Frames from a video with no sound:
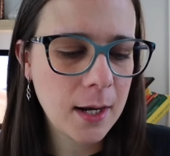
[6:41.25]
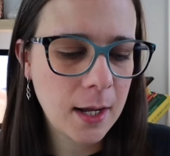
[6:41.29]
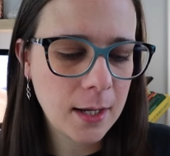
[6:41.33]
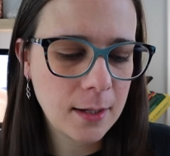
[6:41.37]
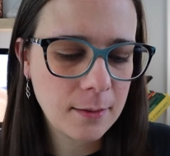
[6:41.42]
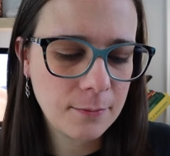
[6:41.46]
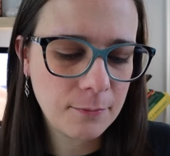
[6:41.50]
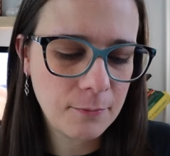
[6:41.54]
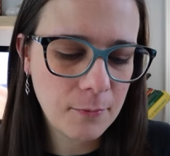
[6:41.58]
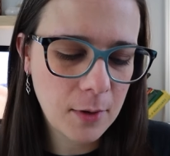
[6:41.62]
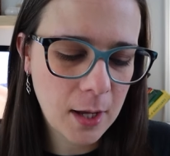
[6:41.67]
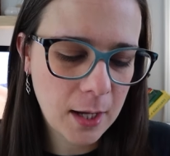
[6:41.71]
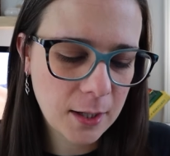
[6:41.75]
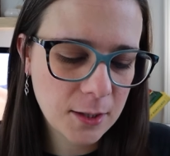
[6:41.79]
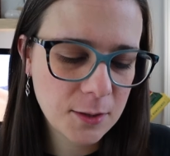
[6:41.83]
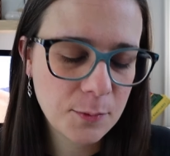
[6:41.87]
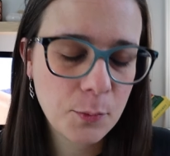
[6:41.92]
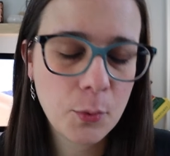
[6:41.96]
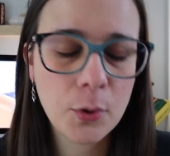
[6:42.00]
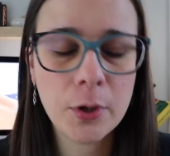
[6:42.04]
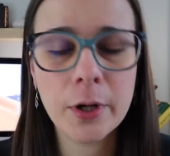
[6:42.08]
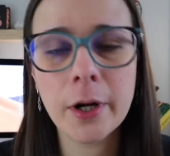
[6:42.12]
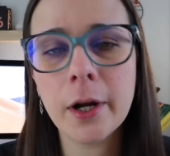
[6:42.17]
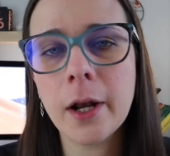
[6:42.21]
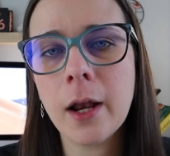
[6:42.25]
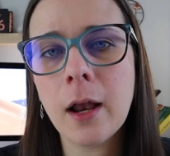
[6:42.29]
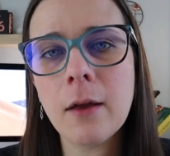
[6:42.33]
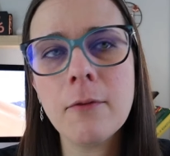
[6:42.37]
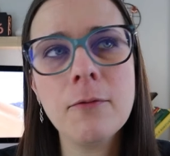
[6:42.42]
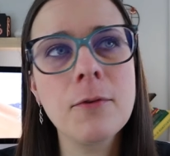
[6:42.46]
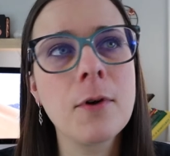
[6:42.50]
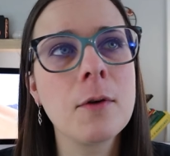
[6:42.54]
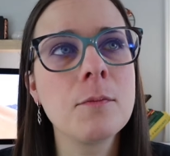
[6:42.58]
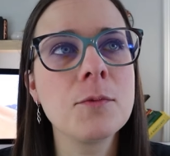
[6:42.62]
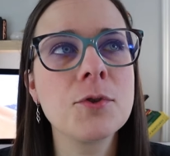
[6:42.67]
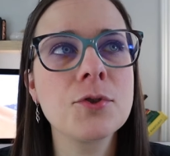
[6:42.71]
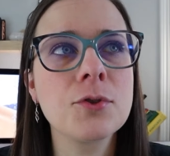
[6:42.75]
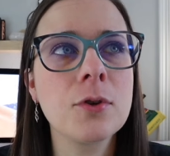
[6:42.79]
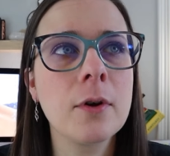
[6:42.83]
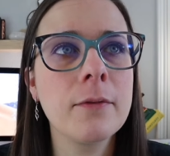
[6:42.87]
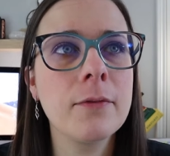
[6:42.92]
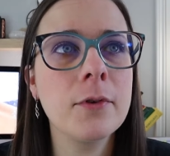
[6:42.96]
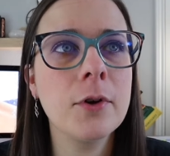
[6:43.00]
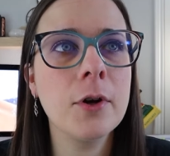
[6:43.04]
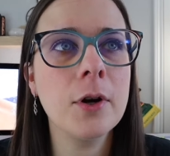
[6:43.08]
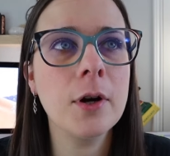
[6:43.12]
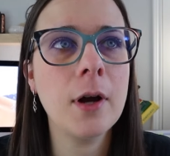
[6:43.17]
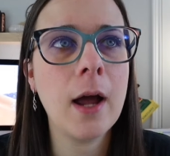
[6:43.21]
I exported it from
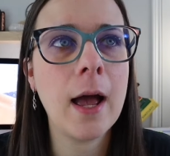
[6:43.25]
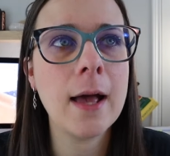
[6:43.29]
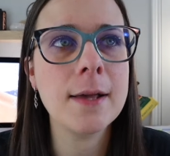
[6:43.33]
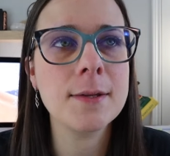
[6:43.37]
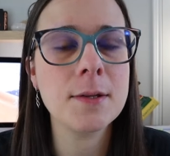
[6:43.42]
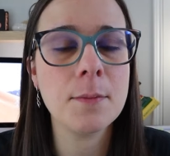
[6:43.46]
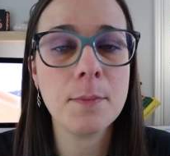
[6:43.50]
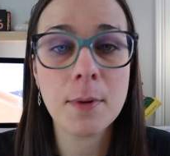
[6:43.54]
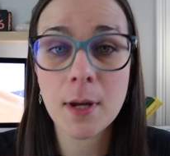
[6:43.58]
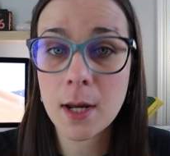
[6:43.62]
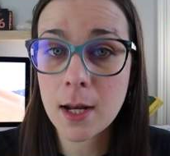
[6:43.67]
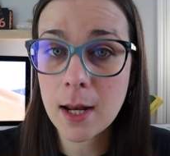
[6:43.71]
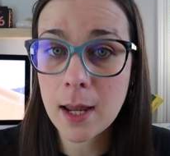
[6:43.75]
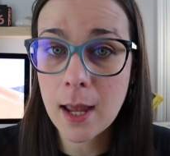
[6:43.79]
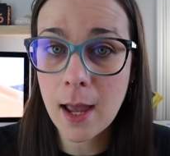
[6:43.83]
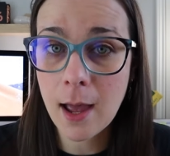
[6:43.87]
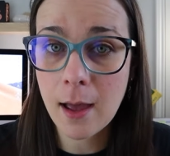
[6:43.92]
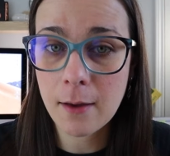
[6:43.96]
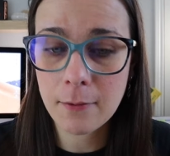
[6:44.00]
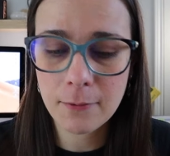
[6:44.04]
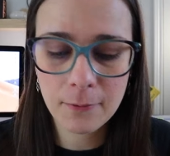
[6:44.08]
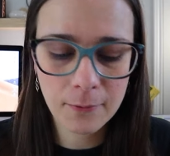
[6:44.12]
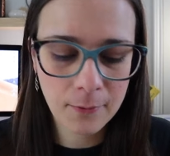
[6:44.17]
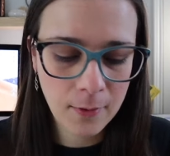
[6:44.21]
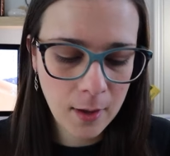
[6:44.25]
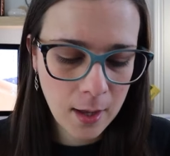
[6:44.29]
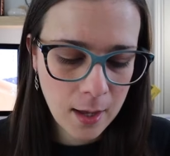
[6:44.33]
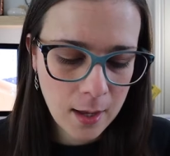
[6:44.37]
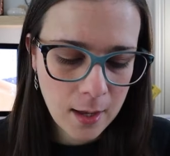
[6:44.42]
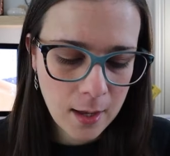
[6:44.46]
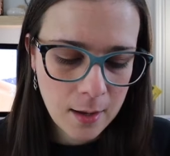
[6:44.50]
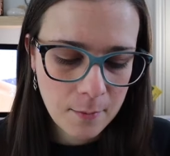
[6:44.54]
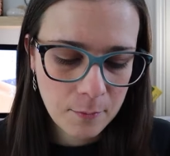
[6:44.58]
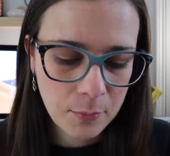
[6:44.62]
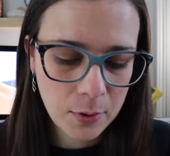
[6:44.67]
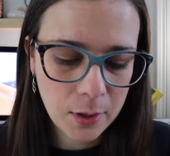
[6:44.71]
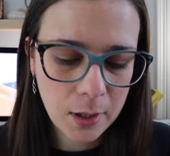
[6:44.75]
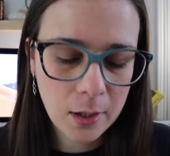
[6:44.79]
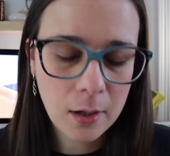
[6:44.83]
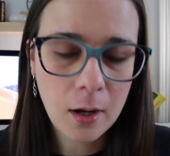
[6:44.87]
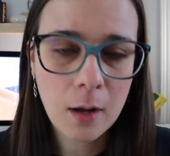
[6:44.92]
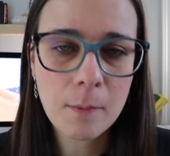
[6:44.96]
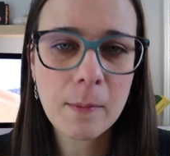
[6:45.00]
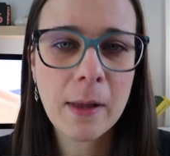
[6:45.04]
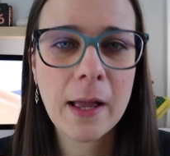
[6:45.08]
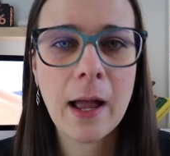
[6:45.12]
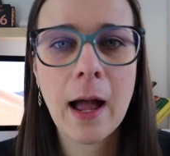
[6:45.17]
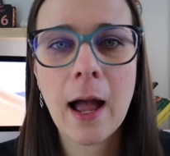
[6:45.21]
Scrivener as a PDF, put it
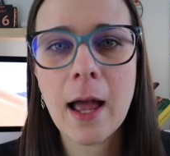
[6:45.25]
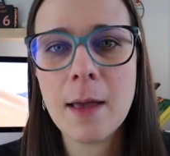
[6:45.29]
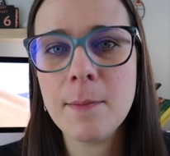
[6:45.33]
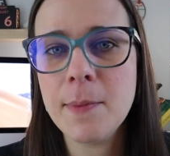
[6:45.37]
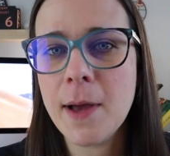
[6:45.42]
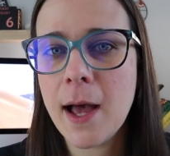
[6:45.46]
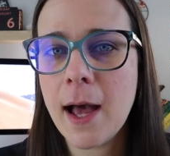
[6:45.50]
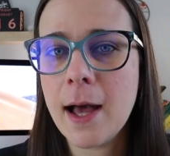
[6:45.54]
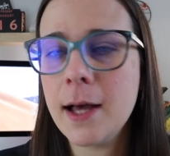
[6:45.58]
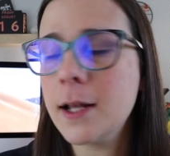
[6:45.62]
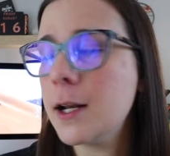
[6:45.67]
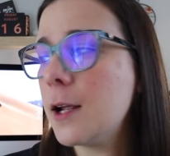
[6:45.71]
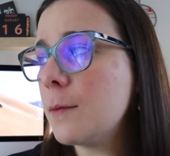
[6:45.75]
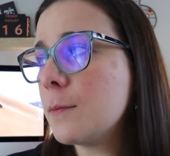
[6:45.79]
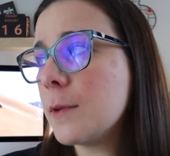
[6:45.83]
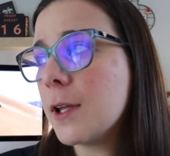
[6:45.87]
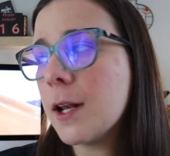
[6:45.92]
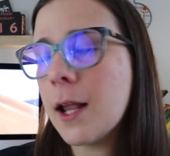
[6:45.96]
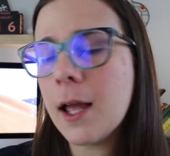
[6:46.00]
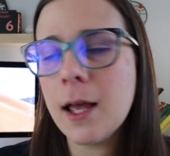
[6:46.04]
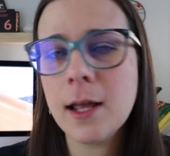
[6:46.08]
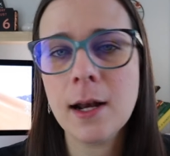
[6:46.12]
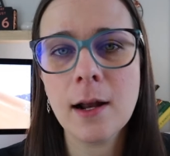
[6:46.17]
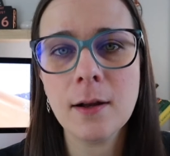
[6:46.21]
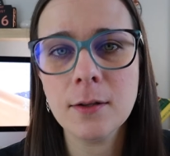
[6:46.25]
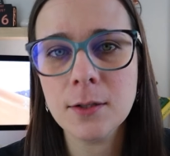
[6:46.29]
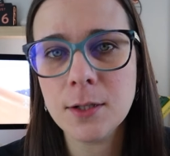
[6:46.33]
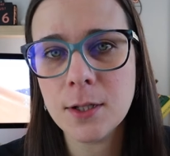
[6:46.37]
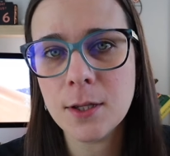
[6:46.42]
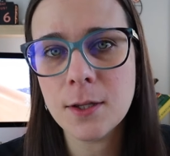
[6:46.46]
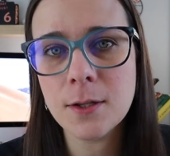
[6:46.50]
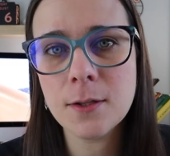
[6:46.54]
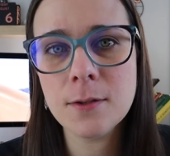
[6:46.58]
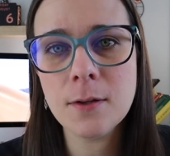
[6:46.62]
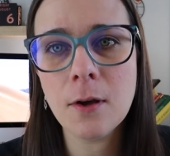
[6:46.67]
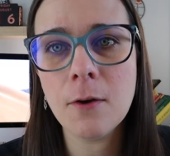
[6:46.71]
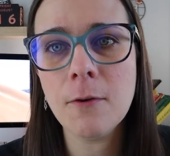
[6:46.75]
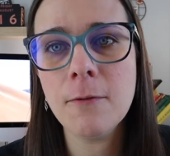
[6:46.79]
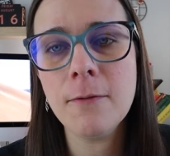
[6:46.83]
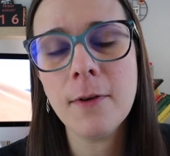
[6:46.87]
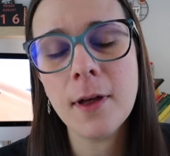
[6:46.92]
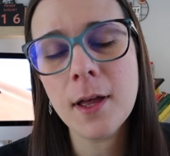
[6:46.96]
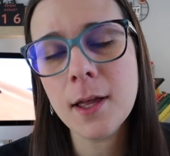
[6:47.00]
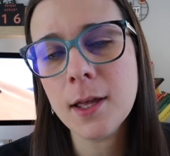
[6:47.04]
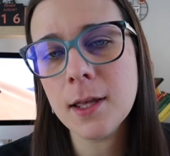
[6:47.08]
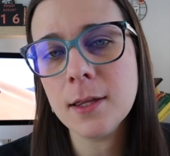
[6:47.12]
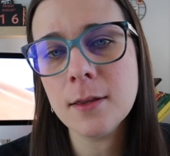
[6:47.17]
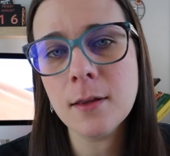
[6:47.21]
on my iPad. I'm gonna head out to the
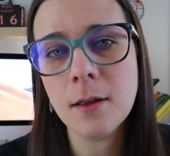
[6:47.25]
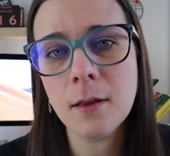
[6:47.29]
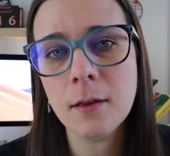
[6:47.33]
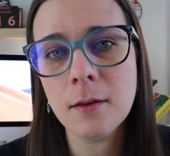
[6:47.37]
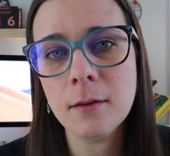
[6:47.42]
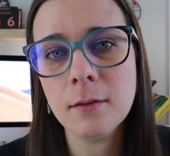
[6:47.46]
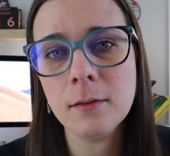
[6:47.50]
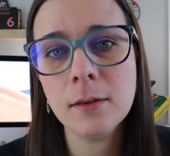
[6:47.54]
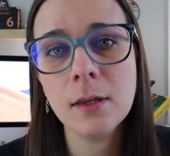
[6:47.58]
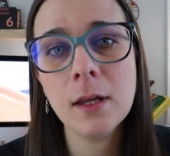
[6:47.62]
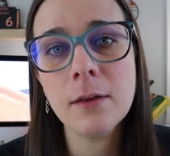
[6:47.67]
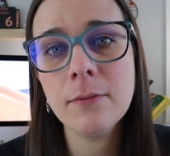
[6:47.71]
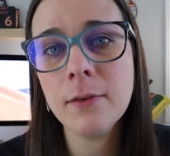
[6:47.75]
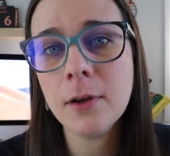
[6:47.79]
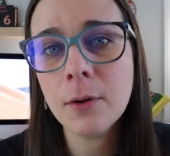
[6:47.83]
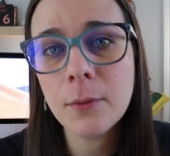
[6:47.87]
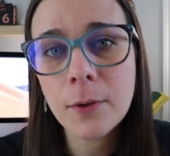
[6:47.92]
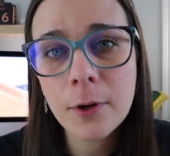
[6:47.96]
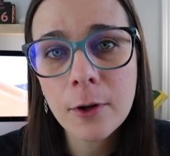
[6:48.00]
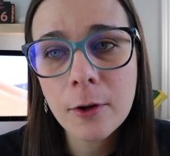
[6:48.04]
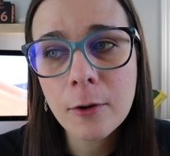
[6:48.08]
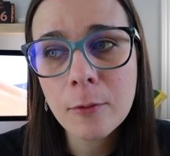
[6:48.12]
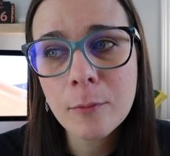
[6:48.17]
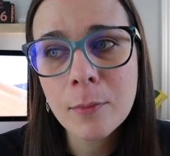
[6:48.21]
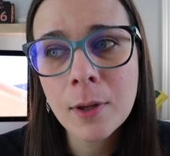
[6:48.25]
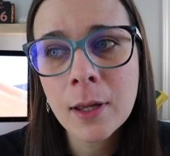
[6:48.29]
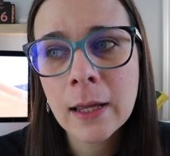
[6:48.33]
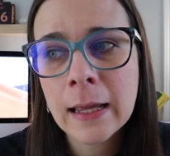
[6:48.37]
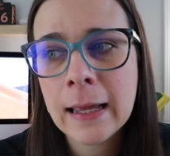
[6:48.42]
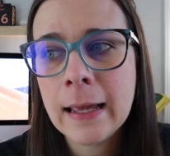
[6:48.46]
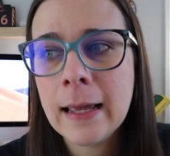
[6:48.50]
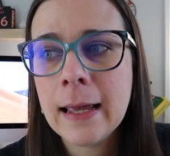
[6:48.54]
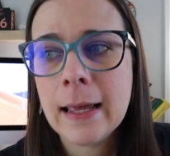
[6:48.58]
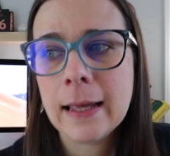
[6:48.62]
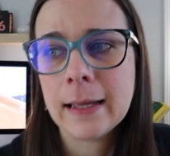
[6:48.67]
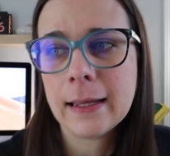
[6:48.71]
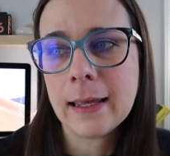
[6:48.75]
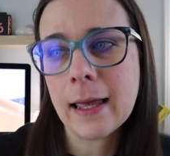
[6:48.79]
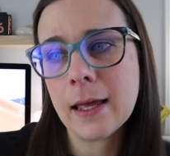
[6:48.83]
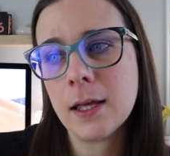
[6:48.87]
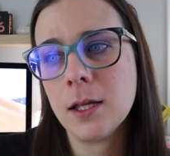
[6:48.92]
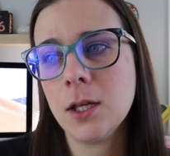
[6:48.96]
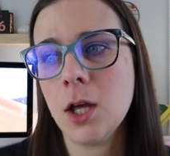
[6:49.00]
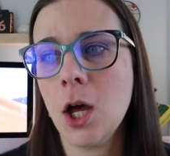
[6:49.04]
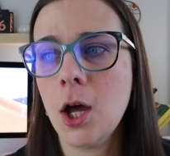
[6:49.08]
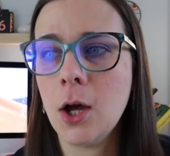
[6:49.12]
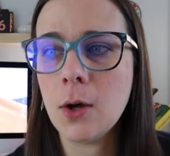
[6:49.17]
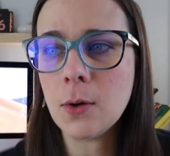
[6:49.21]
sofa in the living room,
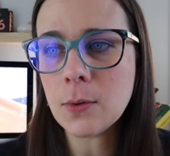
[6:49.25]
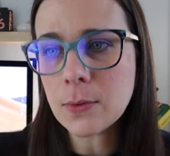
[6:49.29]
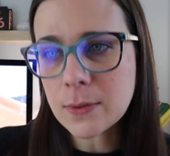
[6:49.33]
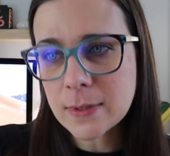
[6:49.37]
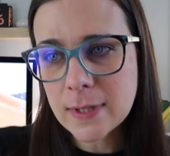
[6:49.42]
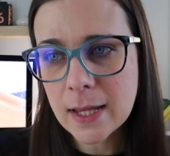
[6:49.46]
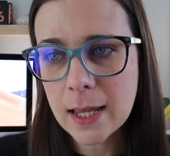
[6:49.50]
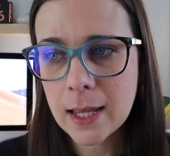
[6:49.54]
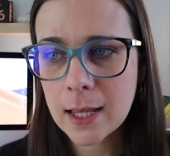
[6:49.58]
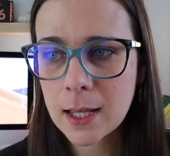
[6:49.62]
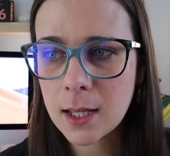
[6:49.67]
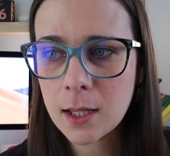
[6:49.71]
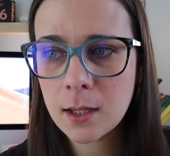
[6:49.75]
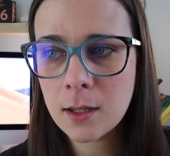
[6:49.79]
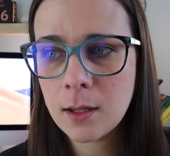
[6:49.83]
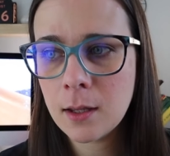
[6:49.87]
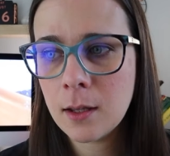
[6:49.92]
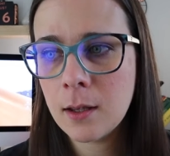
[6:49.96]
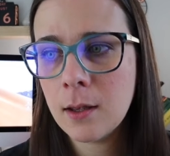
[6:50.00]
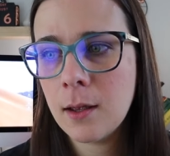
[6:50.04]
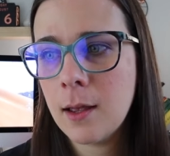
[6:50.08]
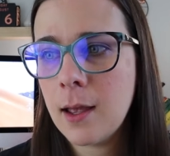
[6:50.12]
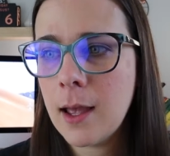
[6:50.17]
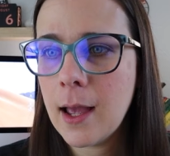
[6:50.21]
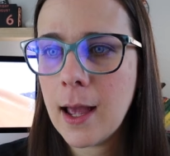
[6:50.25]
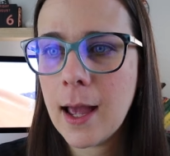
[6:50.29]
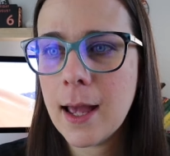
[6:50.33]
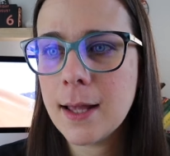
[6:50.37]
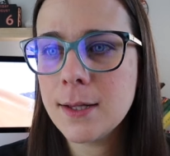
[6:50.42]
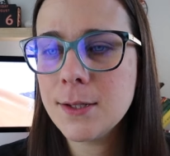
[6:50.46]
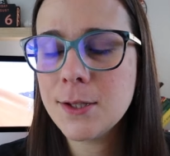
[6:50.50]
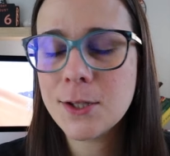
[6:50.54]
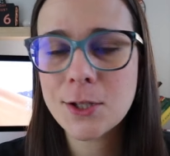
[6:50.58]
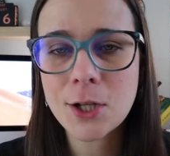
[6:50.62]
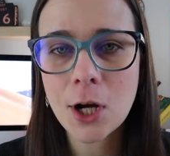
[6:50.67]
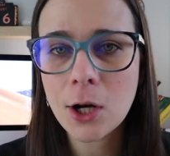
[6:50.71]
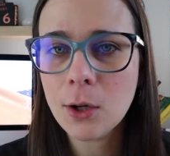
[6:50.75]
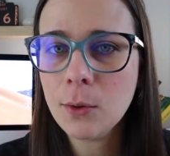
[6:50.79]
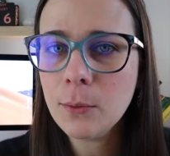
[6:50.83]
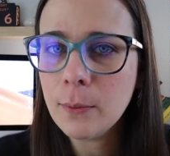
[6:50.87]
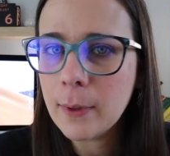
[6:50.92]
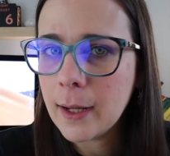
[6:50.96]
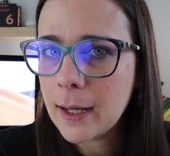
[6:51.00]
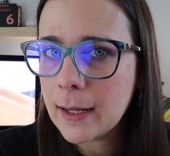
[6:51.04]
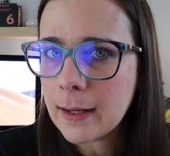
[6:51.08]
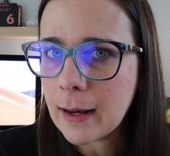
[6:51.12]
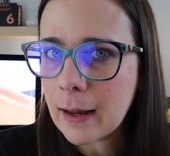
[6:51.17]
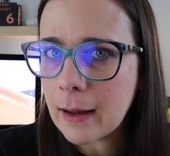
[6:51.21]
get cozy, and start
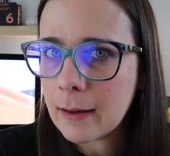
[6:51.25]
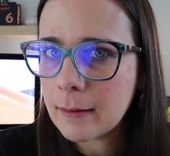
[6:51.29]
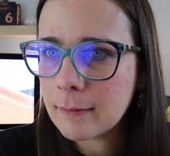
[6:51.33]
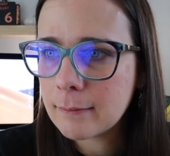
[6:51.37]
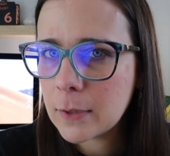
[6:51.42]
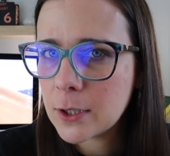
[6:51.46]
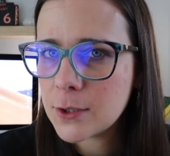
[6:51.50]
reading.